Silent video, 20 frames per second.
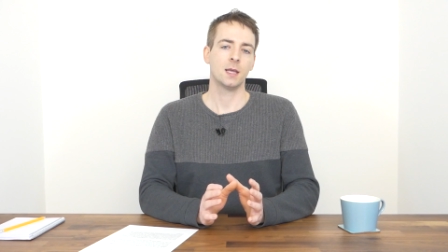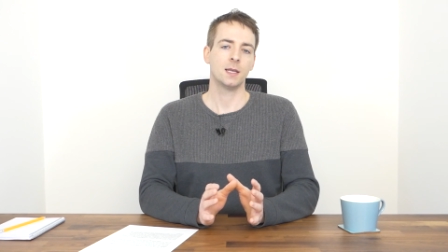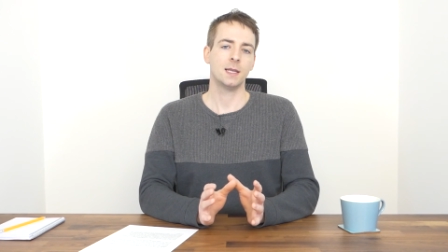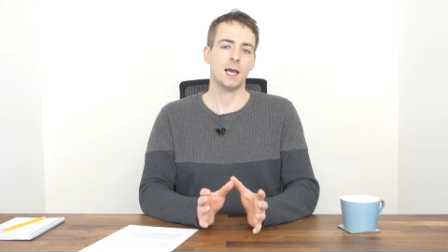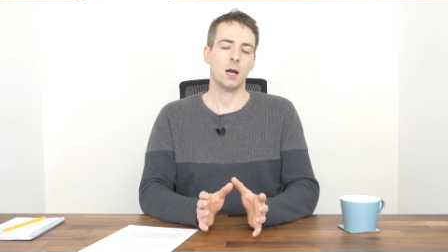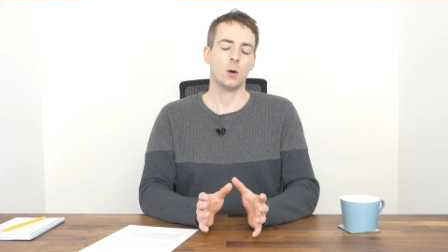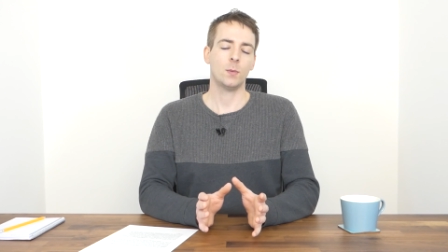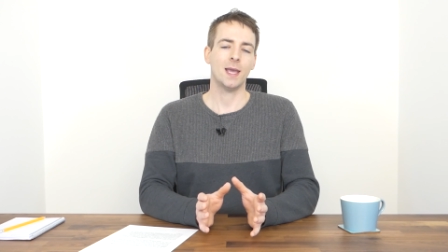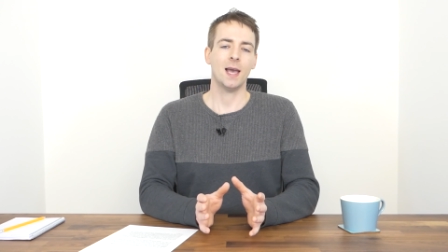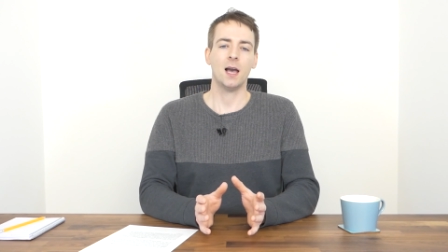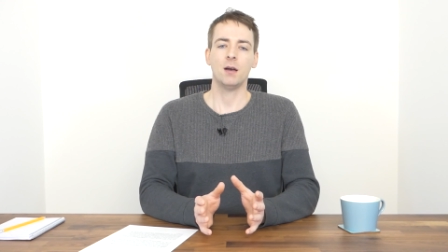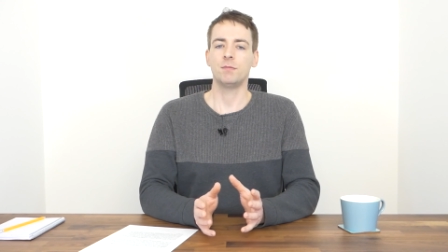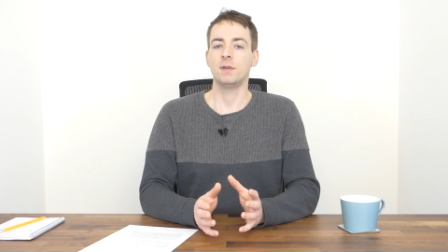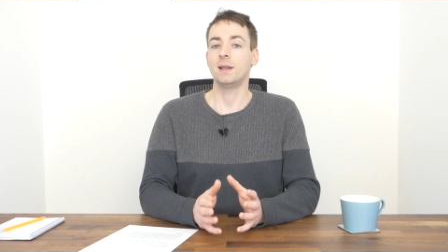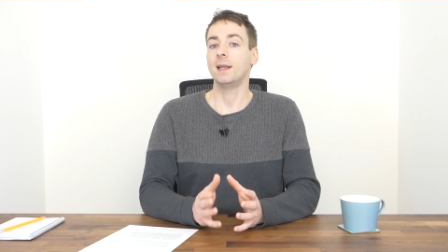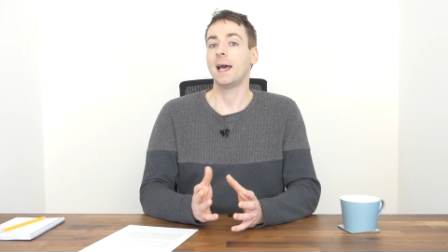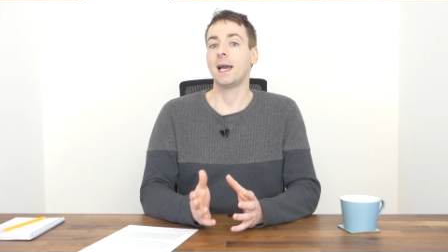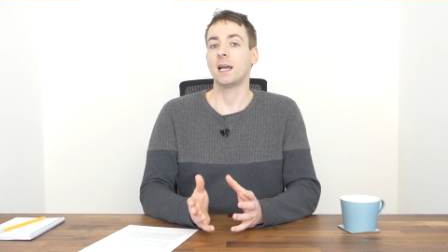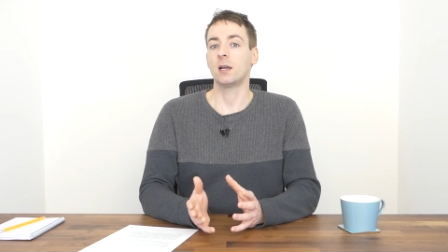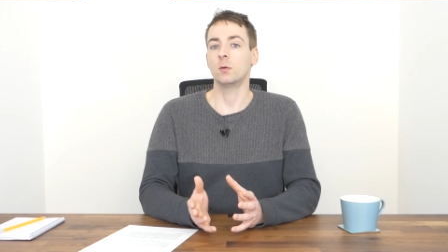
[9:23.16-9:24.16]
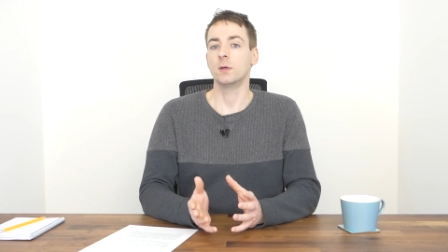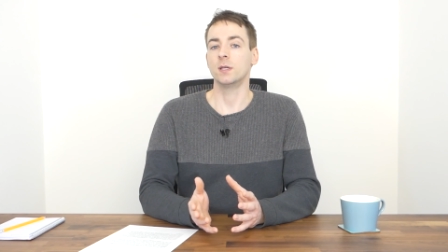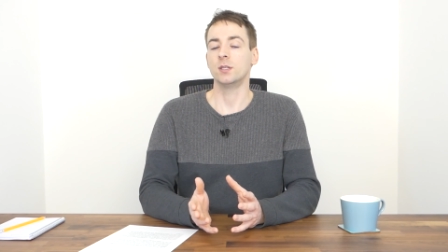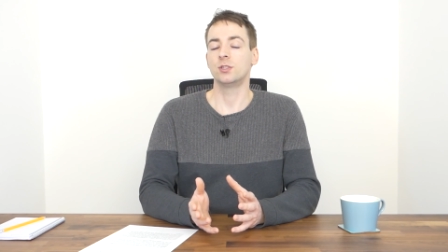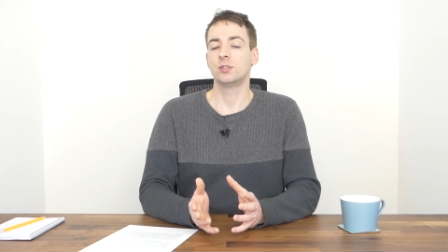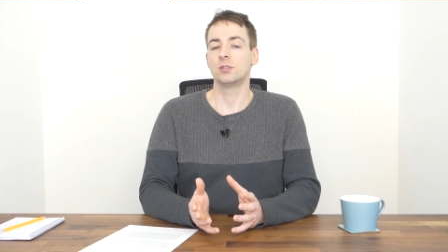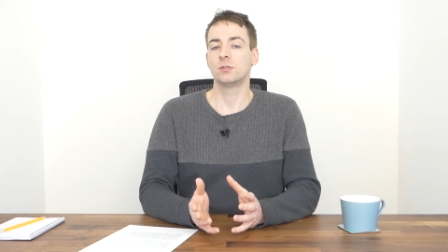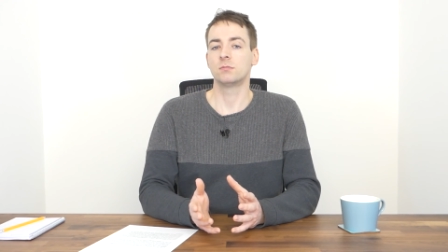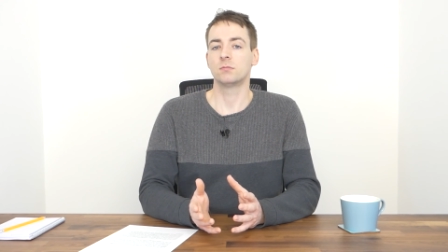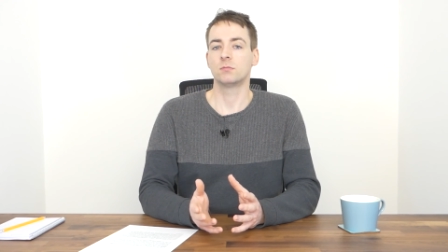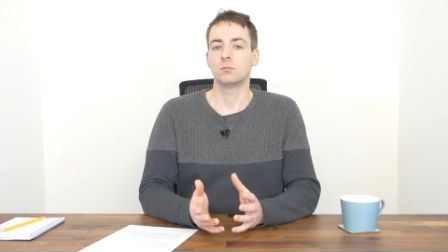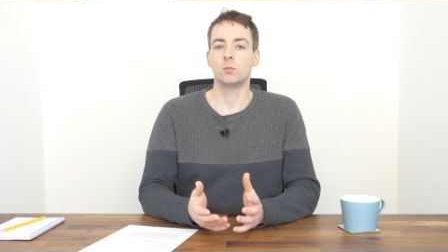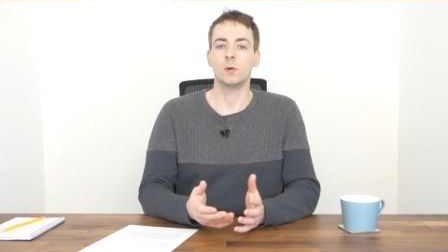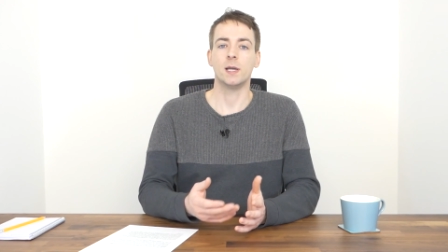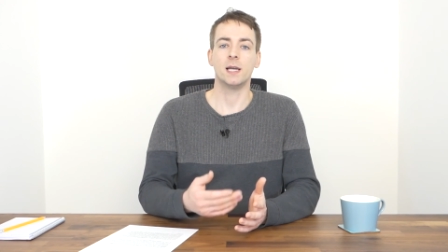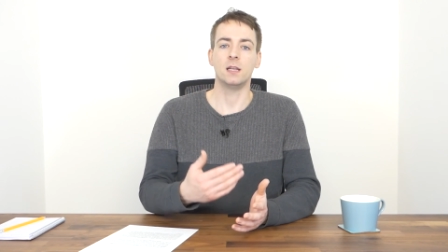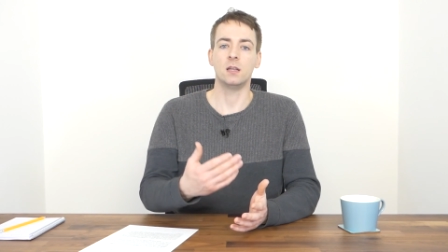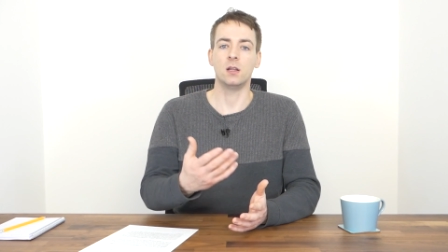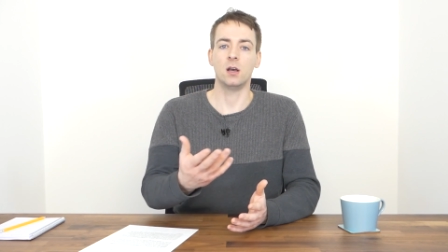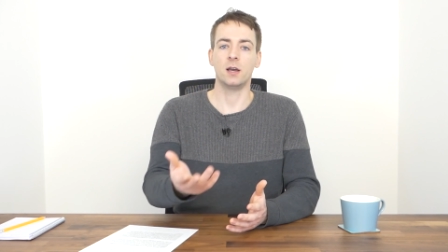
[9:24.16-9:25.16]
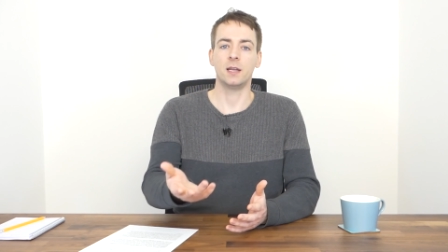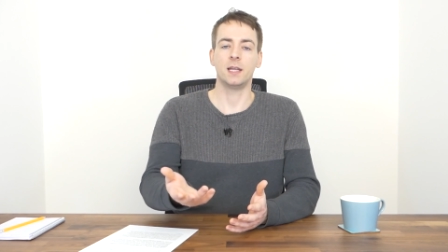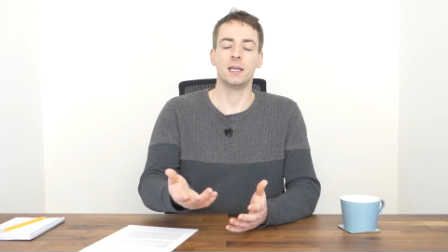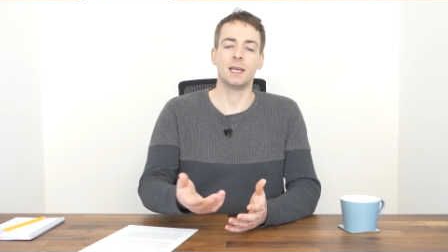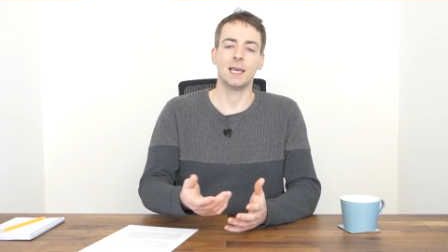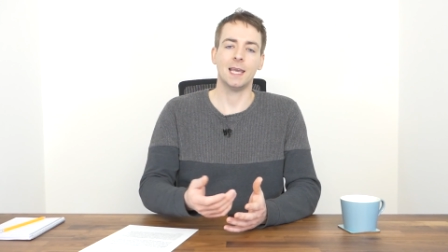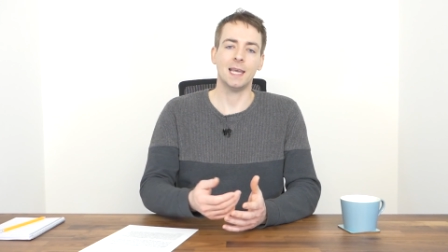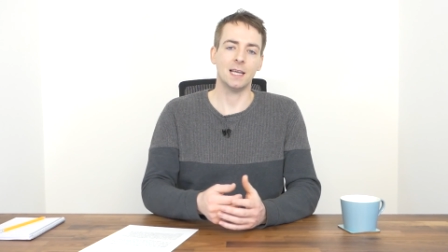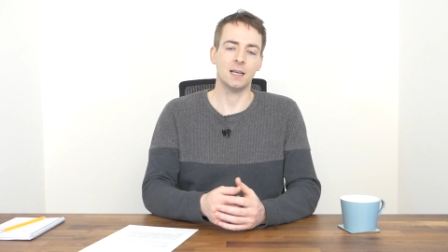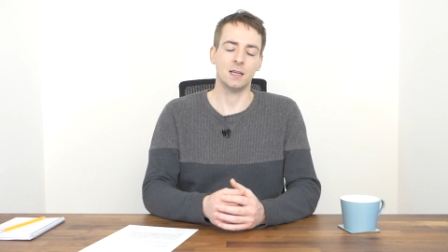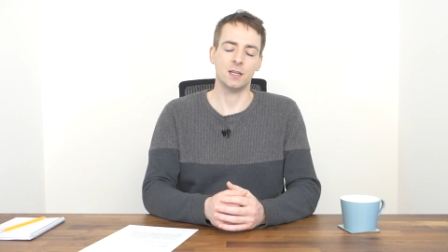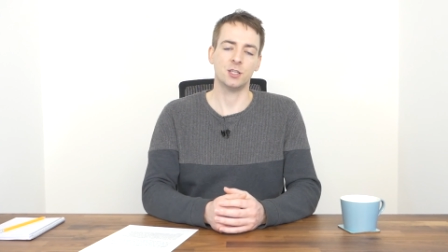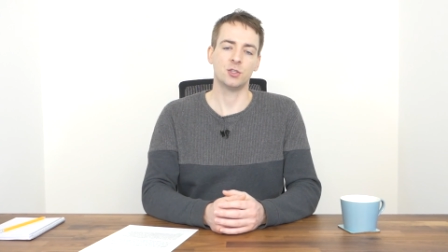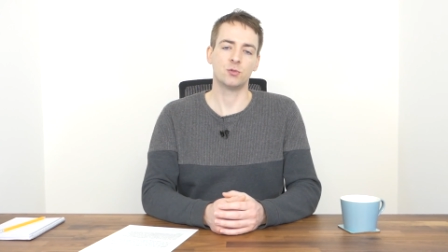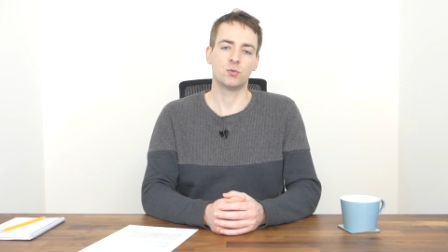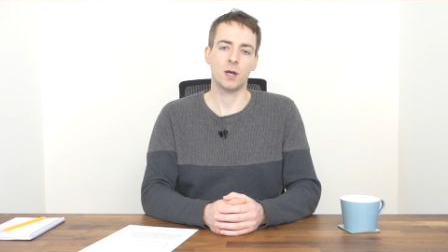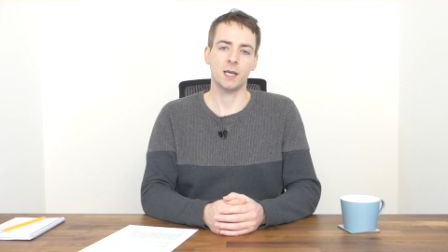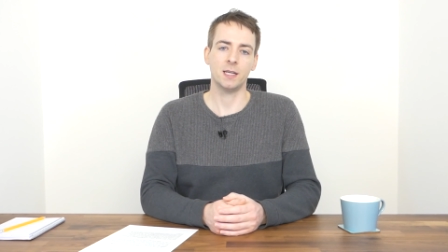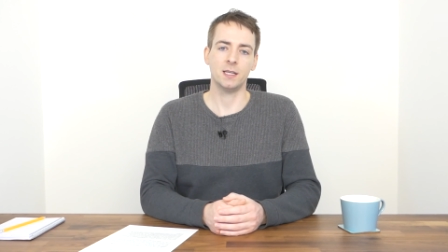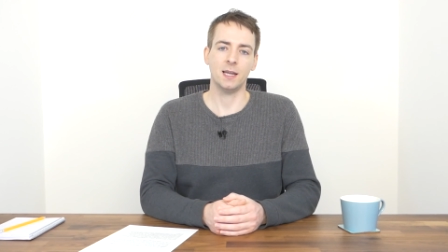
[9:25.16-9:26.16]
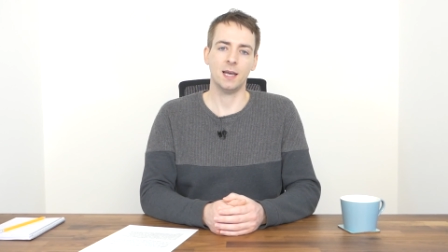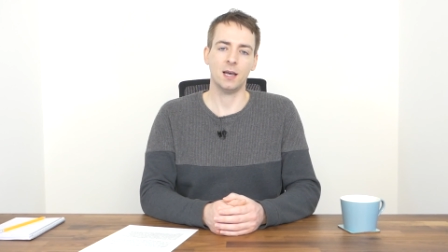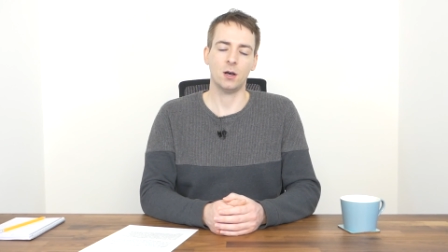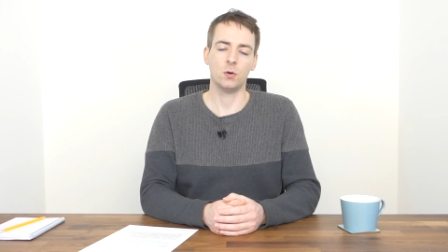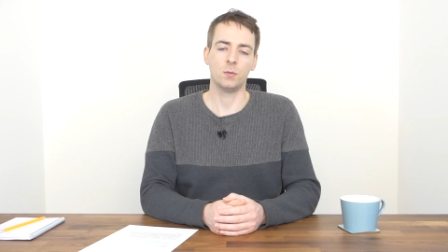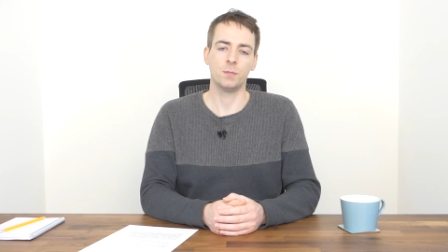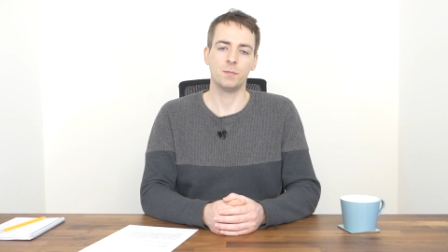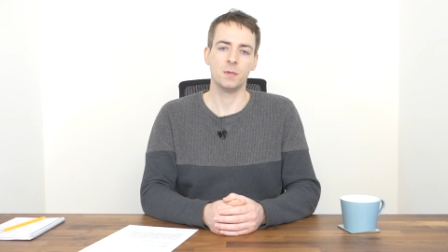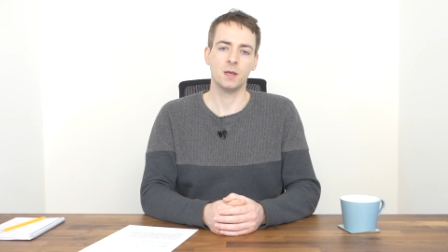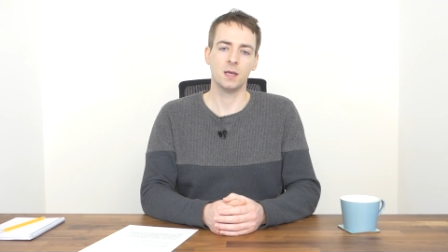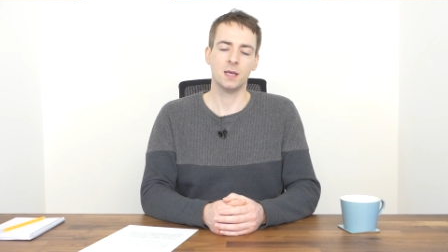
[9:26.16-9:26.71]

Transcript: Now we have language, we're learning English right now.